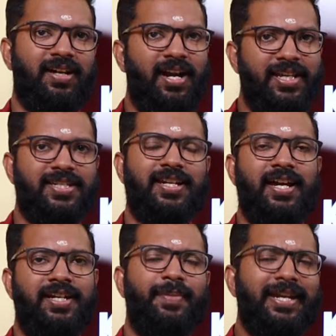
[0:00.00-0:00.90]
additional
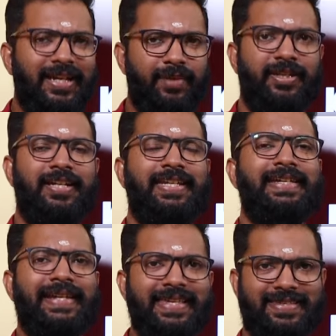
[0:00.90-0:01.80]
item, mental
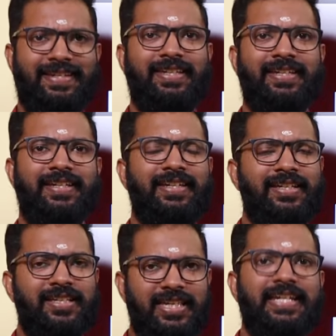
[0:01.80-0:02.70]
ability, reasoning,
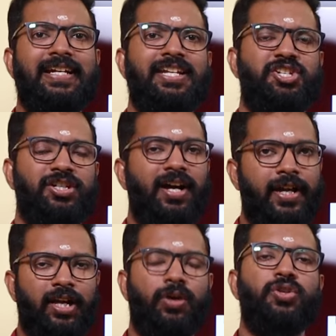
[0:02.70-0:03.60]
English, one
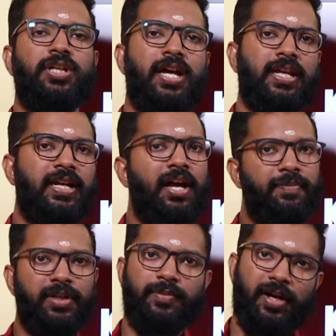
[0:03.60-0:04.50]
hundred fifty mark.
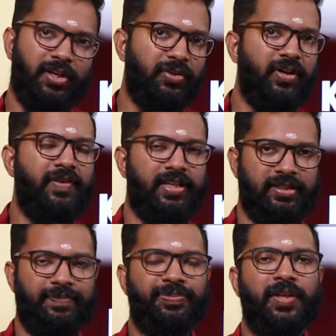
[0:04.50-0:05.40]
Now, this
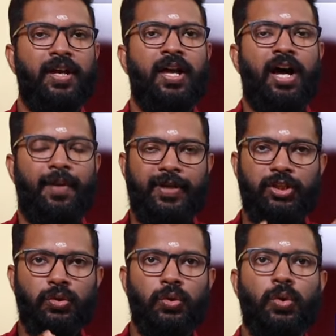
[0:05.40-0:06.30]
one
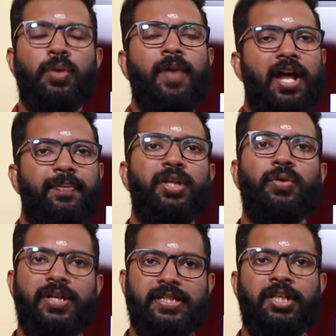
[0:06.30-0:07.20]

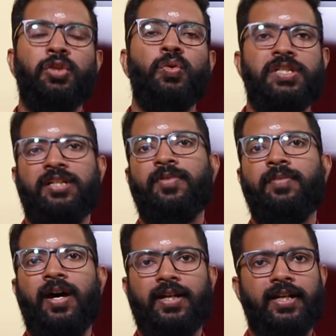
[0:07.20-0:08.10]
hundred fifty
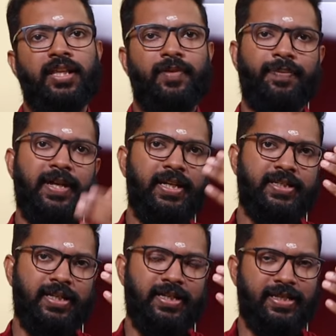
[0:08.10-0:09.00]
mark is our
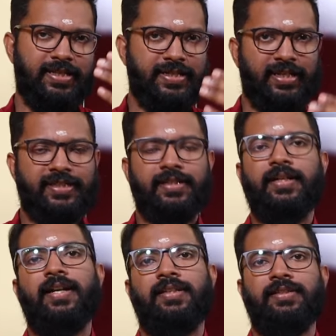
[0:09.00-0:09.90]
Parisha structure.
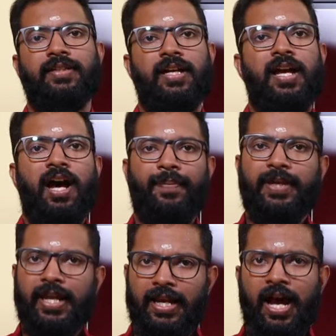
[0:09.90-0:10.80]
Now,
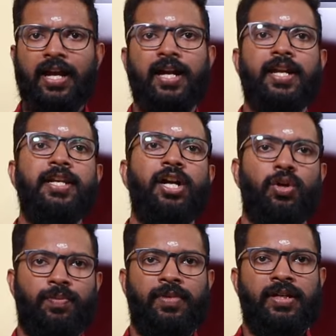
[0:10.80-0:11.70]
all content
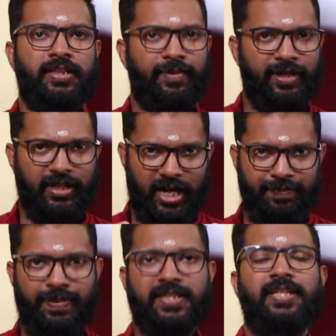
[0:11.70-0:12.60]
I
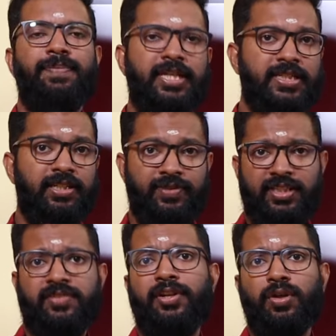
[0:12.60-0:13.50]
plus P G T
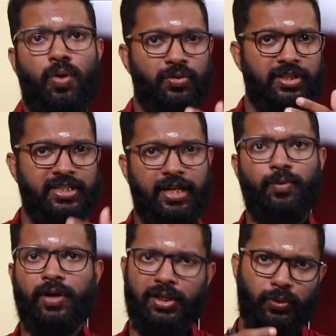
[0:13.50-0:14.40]
physics course is going to
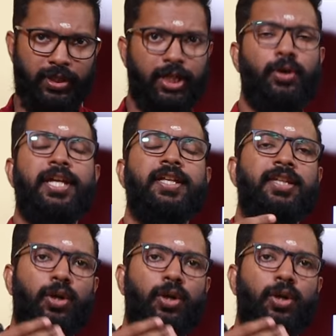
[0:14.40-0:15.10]
do this